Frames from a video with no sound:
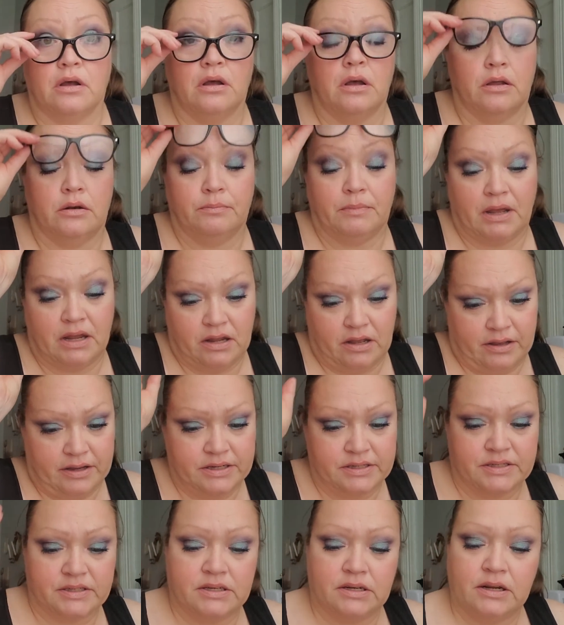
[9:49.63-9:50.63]
on my
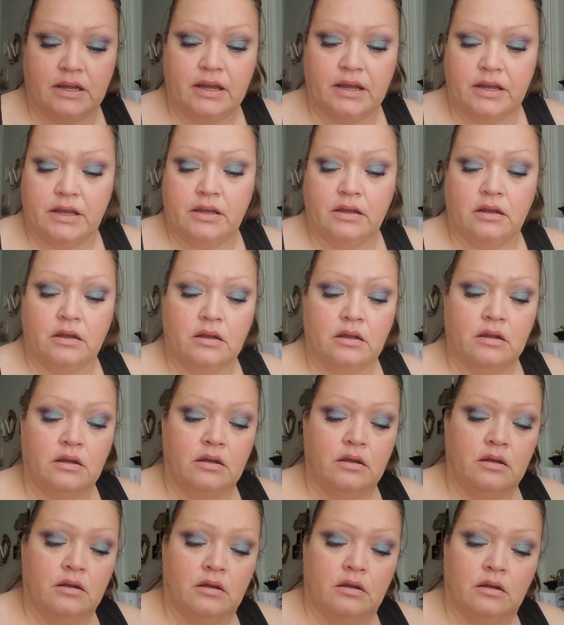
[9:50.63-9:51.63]
eyes today.
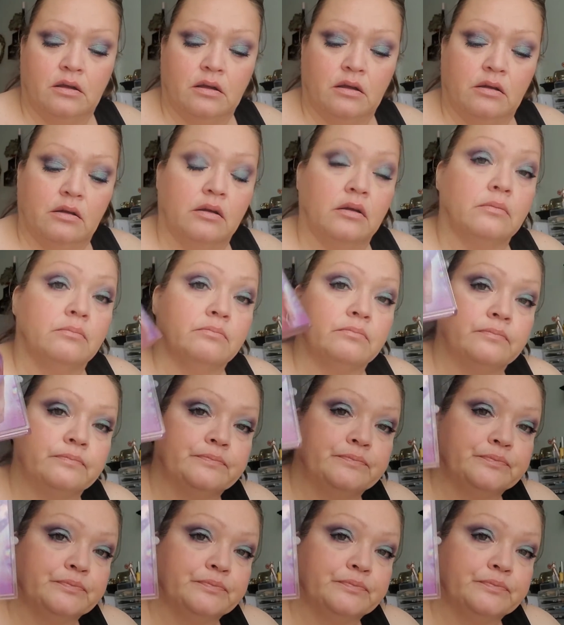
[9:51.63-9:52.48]
Um,